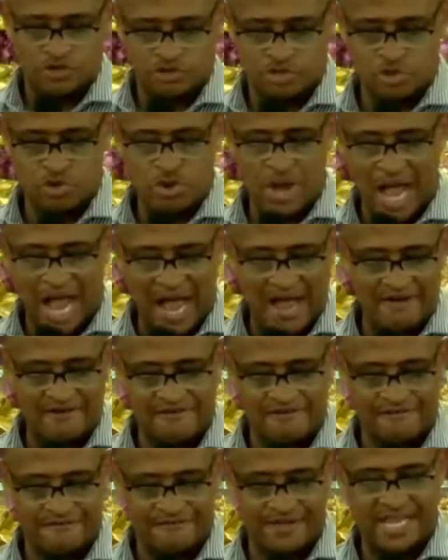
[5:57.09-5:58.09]
through our
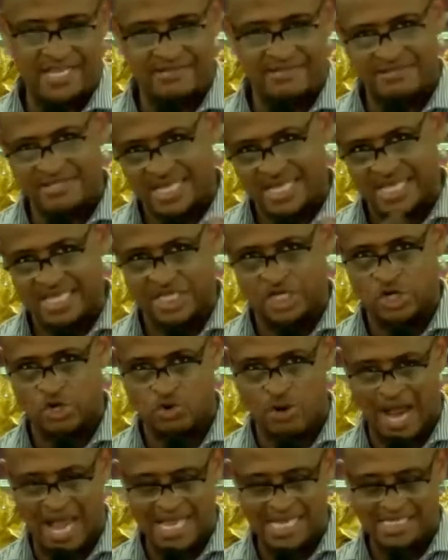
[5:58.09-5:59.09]
faith in
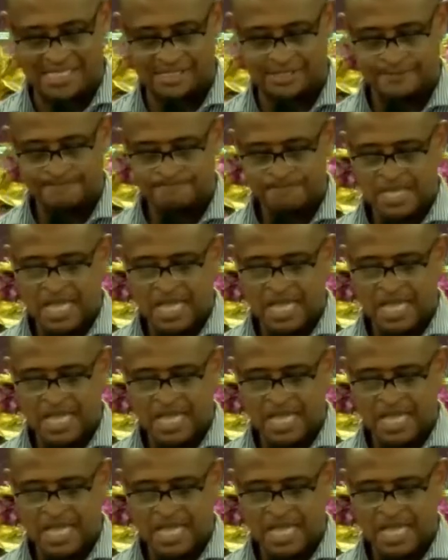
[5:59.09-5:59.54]
Christ.